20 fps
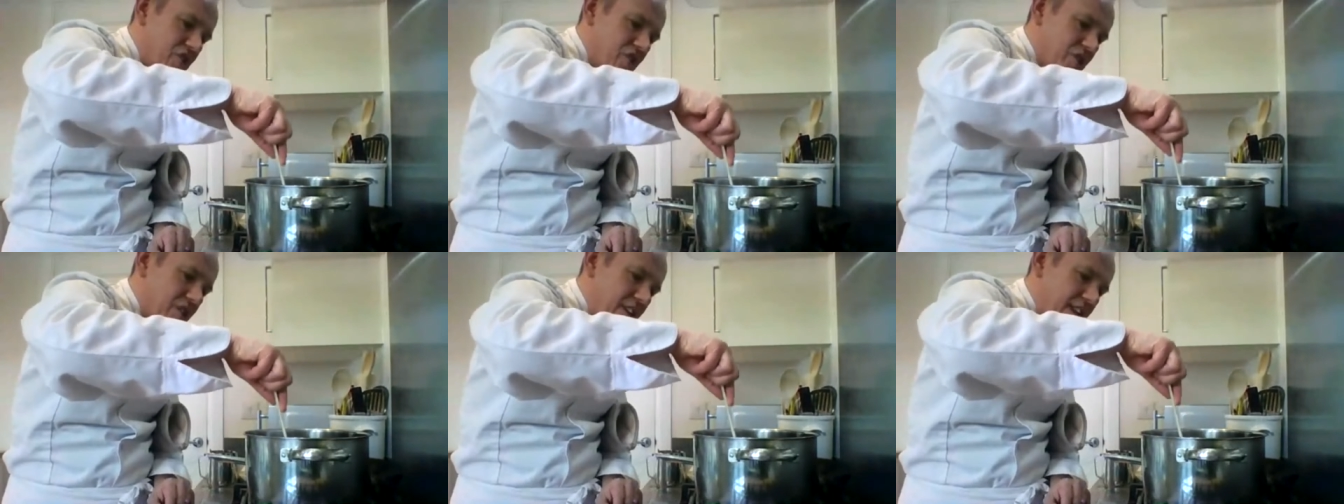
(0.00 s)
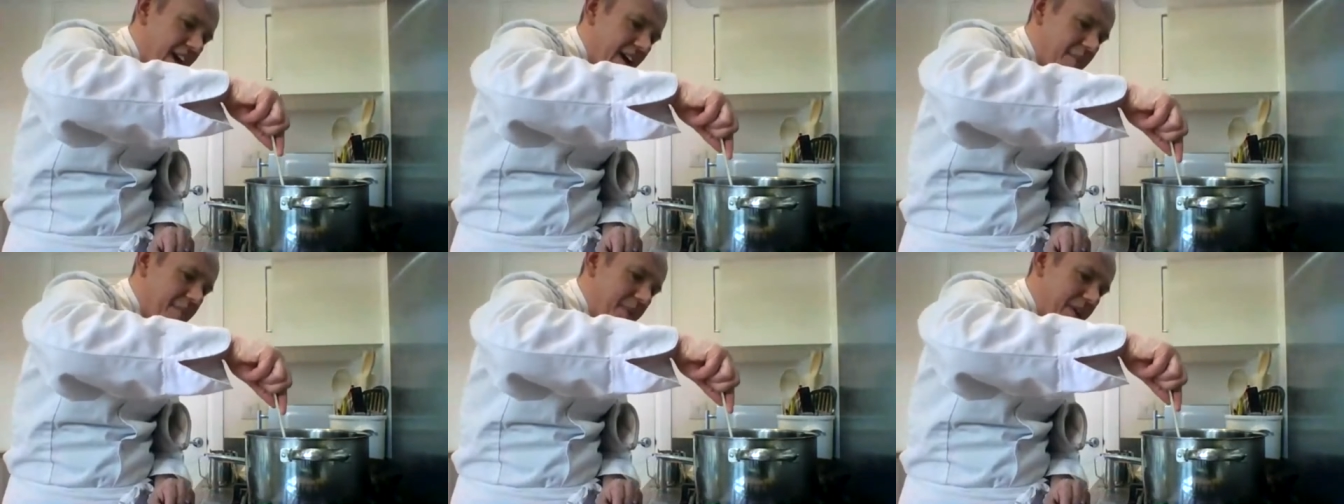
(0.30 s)
should
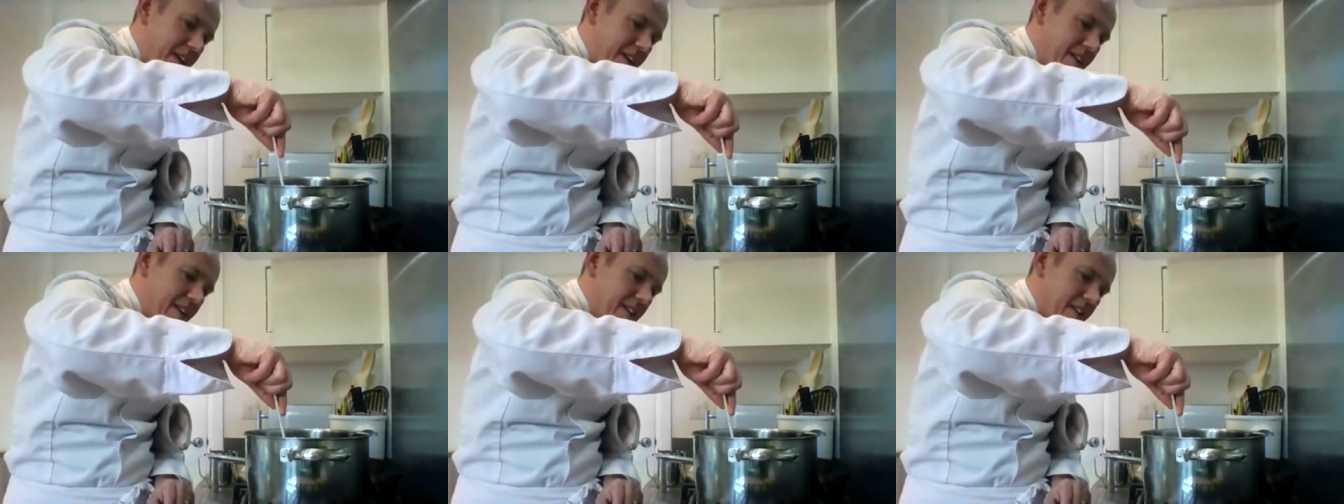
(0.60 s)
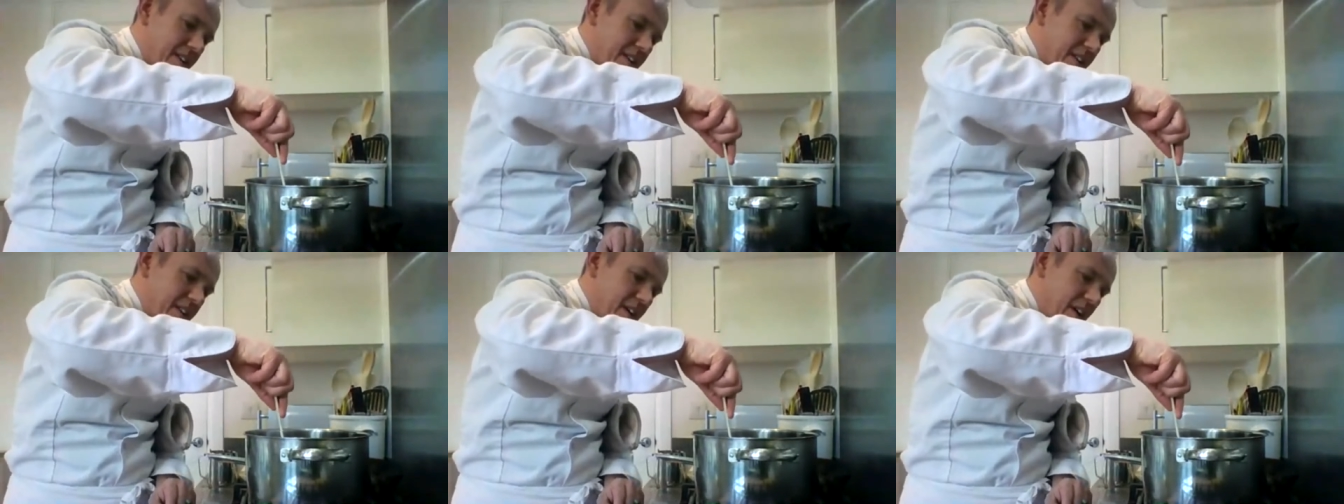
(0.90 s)
now be
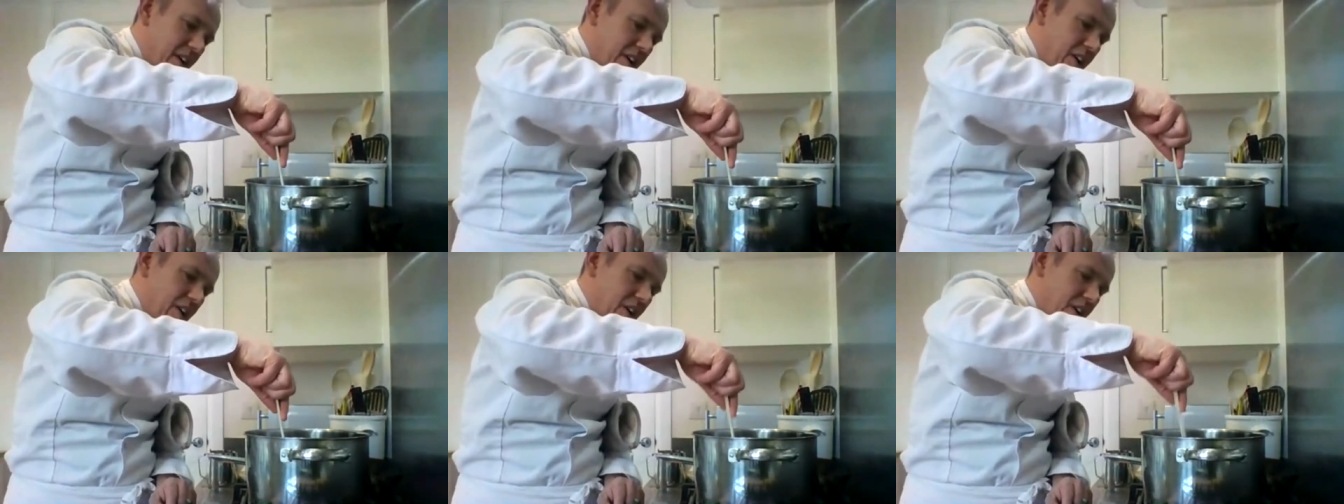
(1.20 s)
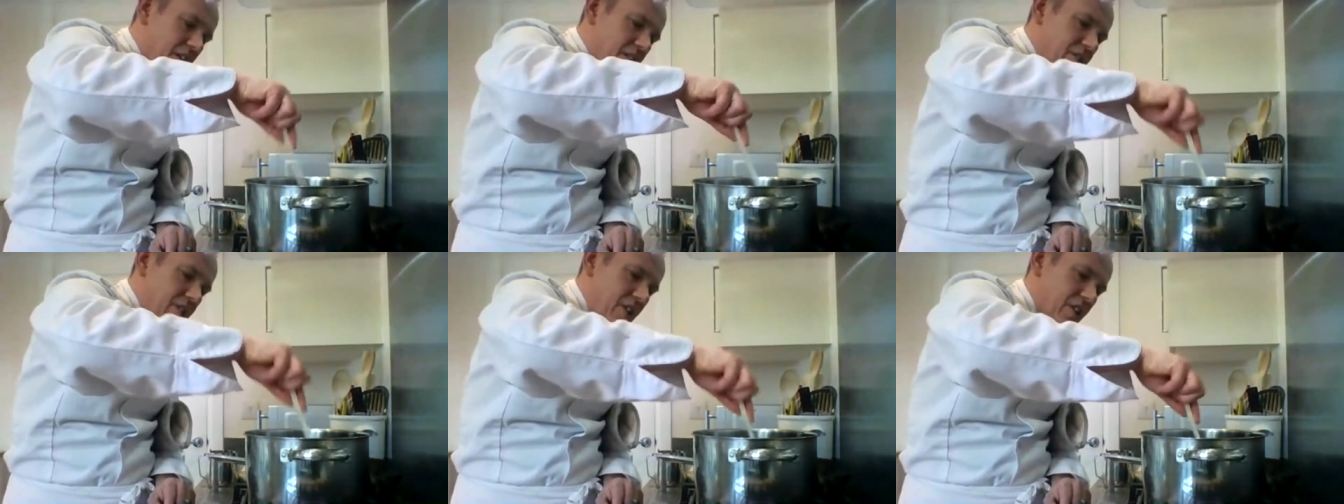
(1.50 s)
a
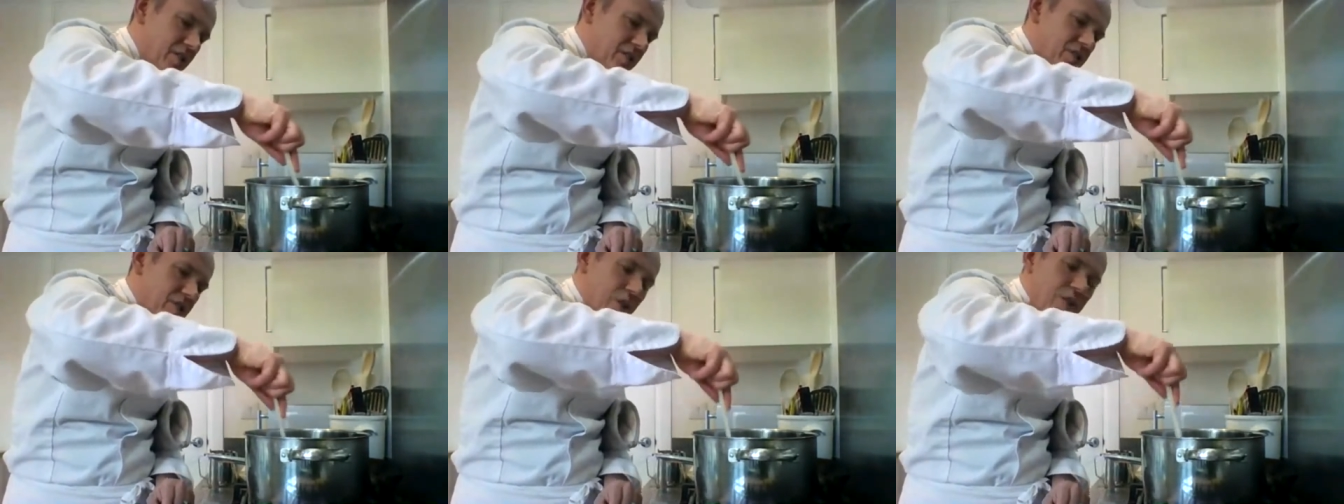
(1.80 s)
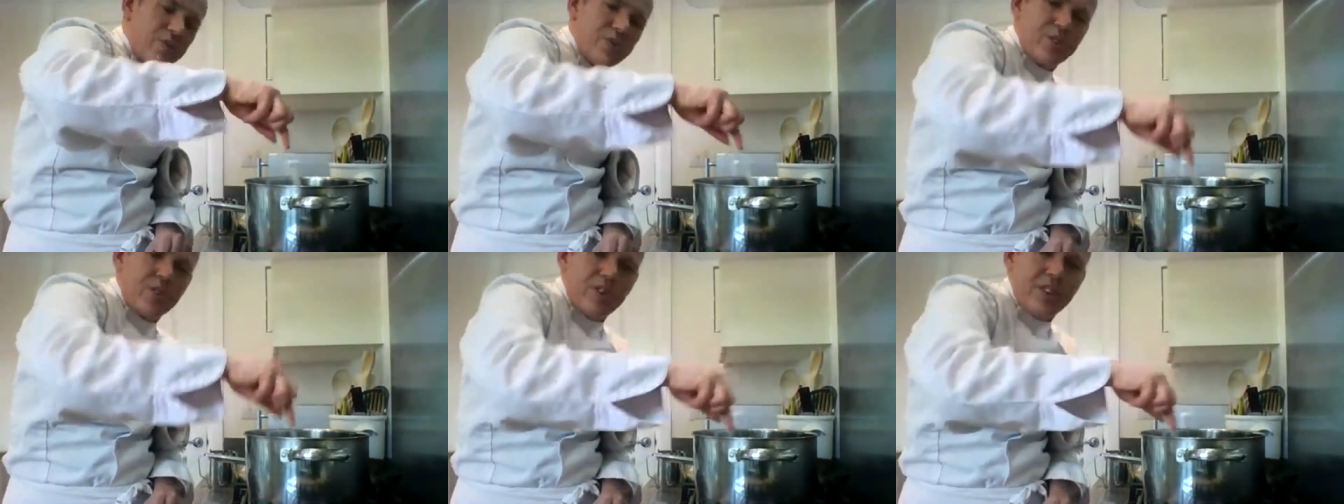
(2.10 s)
lot
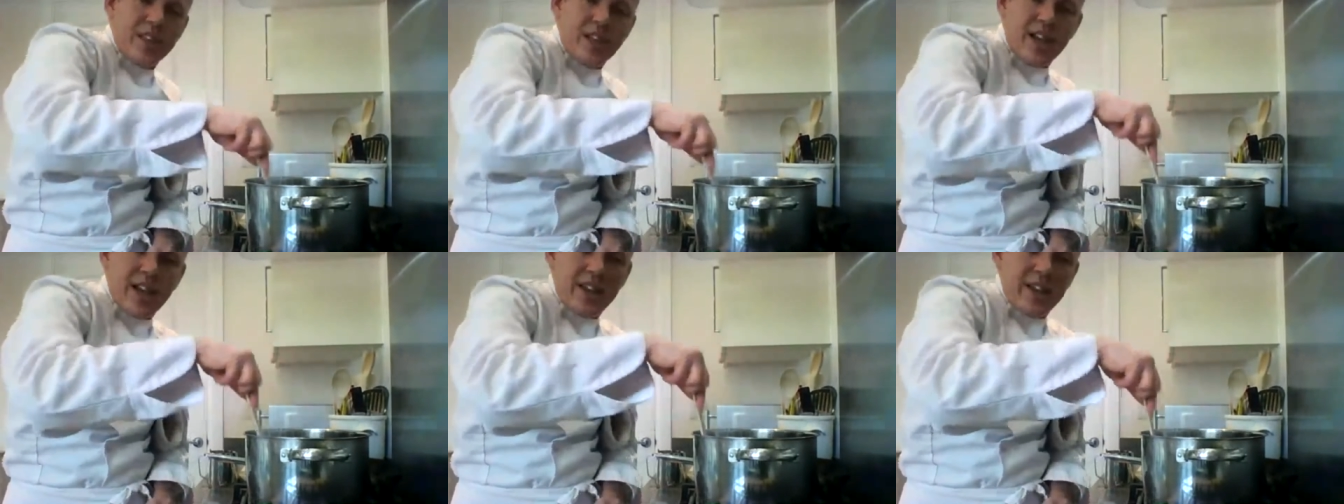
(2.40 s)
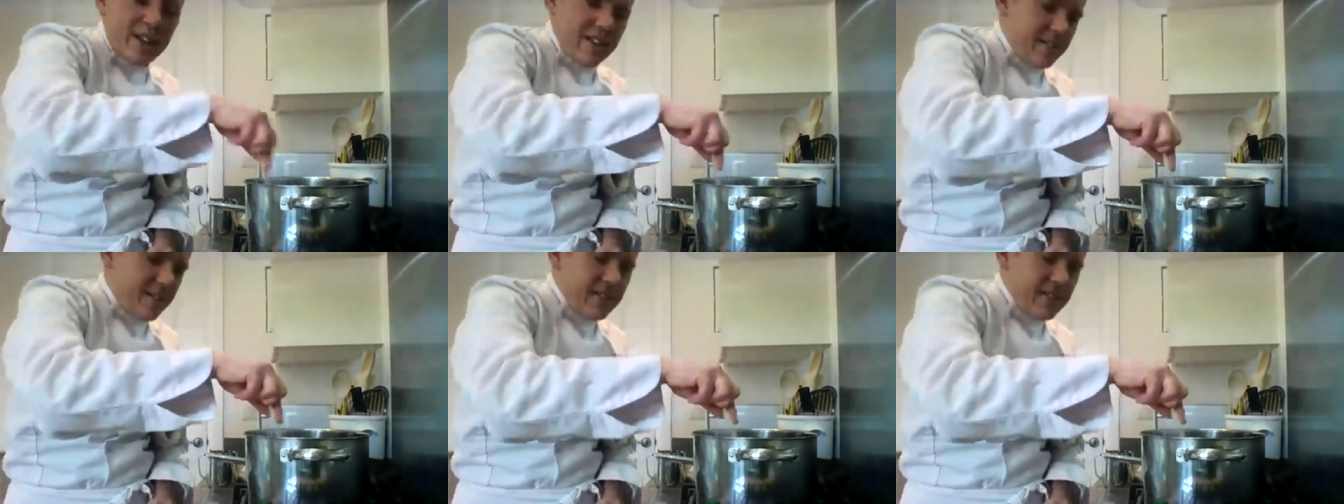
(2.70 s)
softer in there.